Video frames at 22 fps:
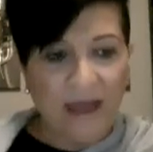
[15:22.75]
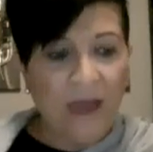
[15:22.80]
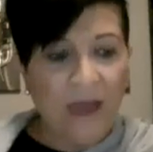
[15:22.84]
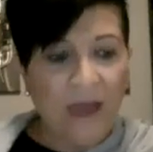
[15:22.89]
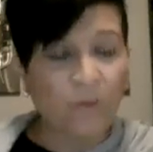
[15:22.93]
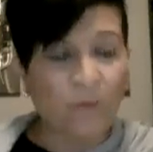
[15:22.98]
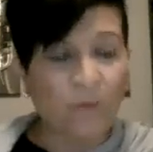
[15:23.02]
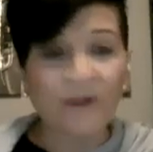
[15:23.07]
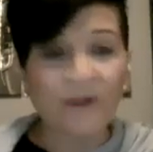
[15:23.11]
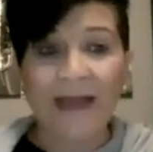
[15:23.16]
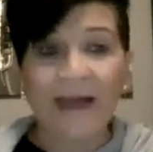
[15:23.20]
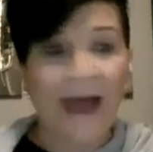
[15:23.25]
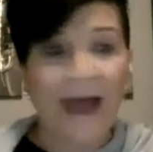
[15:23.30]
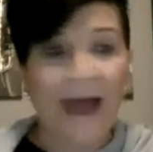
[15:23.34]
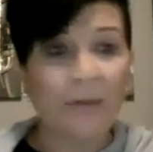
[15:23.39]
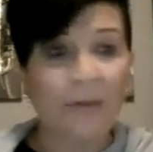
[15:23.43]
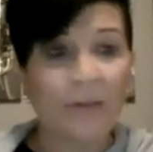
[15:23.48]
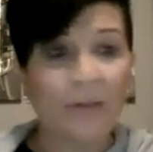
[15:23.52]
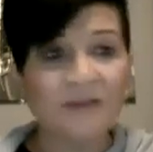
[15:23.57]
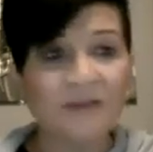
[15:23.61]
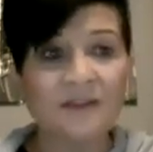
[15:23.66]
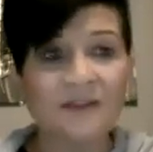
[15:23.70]
And what
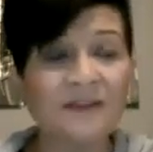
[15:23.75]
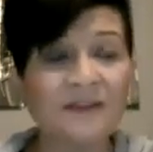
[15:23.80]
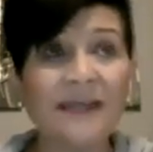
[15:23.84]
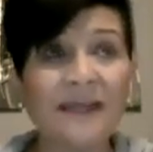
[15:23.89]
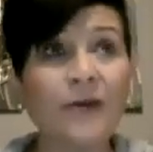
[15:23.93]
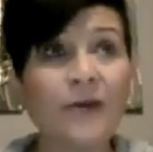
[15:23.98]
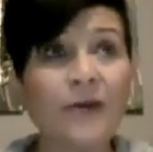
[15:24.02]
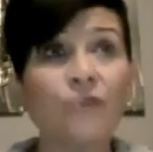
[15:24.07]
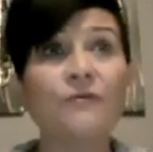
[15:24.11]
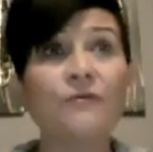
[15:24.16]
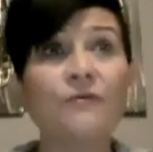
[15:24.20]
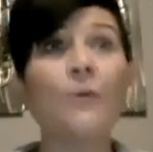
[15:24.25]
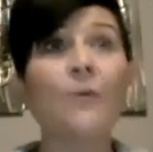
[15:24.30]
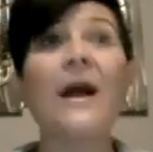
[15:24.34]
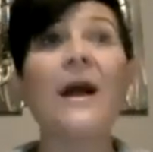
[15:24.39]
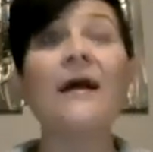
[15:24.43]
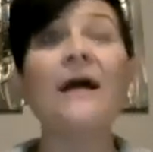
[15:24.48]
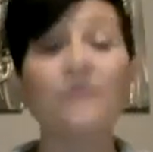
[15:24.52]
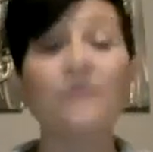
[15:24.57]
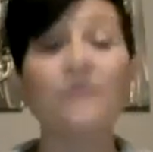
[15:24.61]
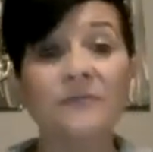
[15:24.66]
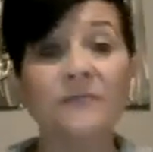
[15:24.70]
happens is they get
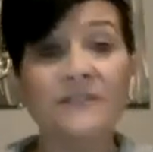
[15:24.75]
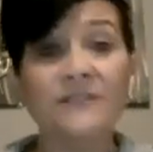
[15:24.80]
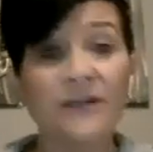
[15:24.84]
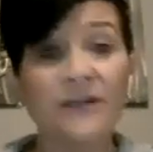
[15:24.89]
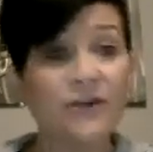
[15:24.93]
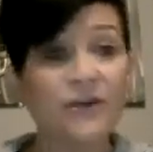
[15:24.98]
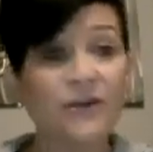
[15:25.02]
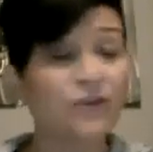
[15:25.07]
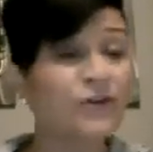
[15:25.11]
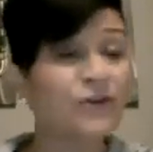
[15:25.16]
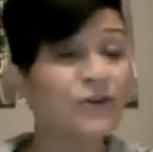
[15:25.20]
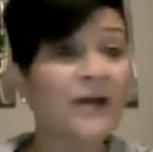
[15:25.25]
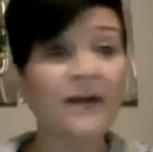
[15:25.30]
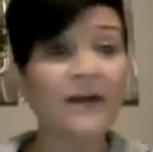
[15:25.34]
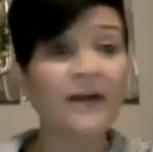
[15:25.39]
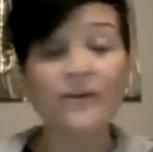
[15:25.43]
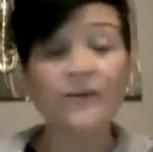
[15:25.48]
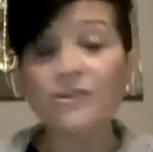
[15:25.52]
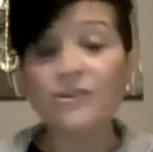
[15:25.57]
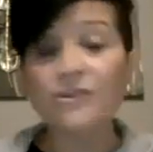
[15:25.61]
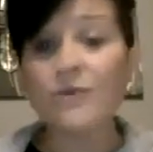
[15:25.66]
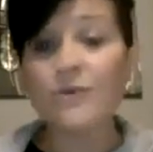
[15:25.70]
overwhelmed. So you're not
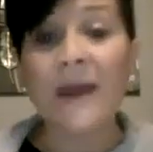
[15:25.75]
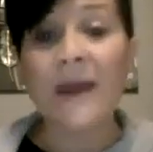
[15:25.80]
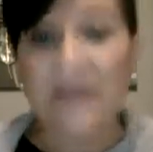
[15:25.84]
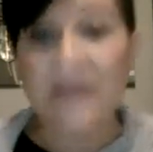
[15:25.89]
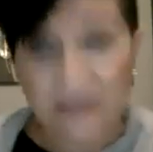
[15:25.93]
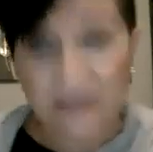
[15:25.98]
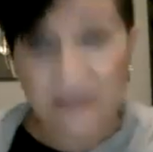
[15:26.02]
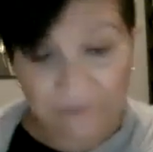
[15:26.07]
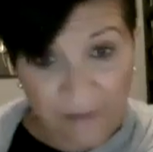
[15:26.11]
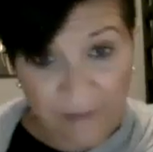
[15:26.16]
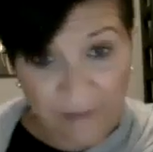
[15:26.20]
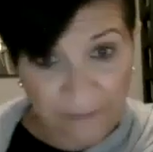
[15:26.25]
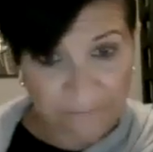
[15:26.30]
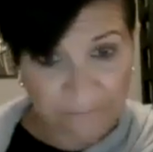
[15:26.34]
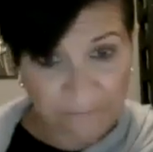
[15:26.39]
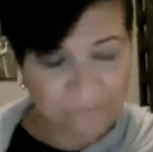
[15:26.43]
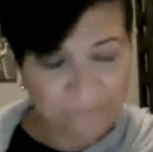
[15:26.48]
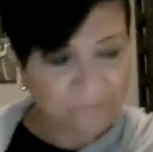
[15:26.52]
going to do any of it.